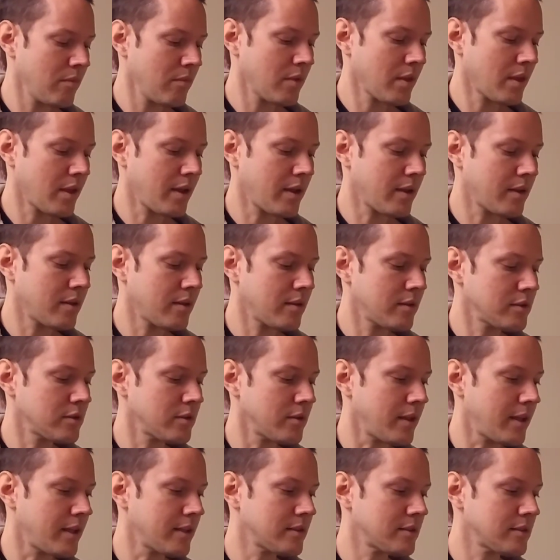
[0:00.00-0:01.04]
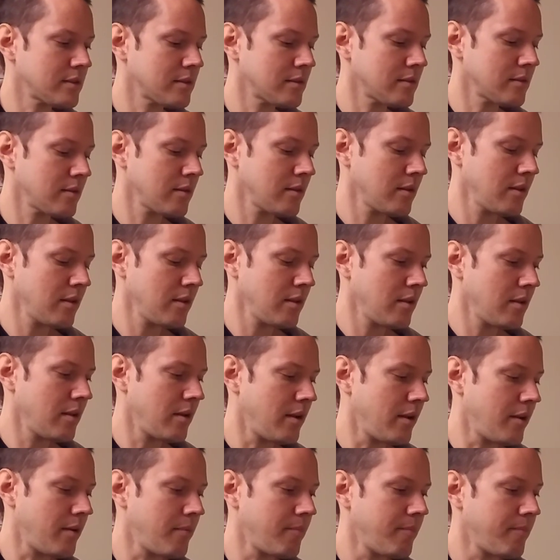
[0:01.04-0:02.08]
Okay, so that's,
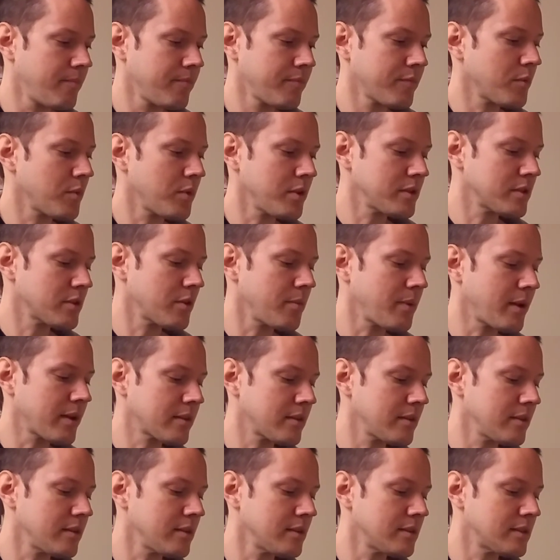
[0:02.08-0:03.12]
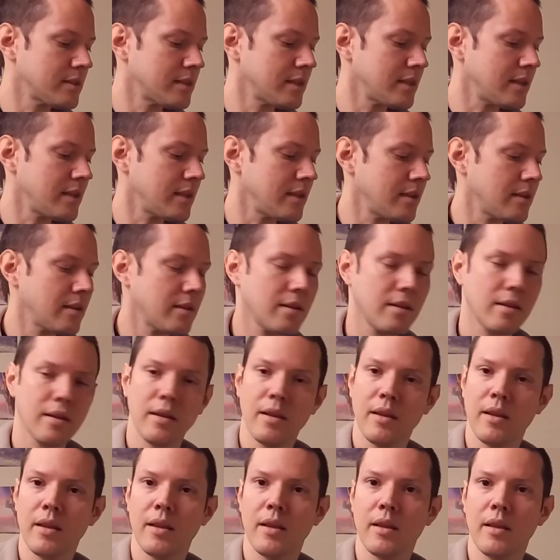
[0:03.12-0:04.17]
let's go back to the C
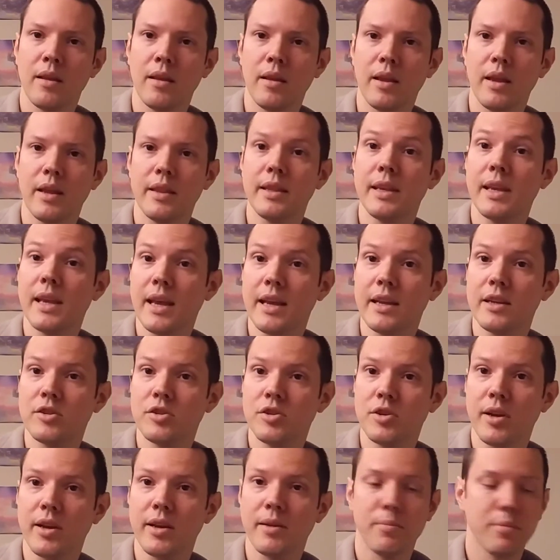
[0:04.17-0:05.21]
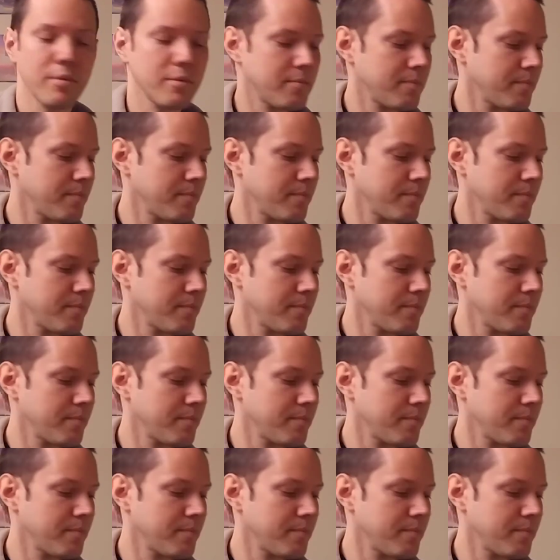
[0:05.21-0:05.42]
in the A shape.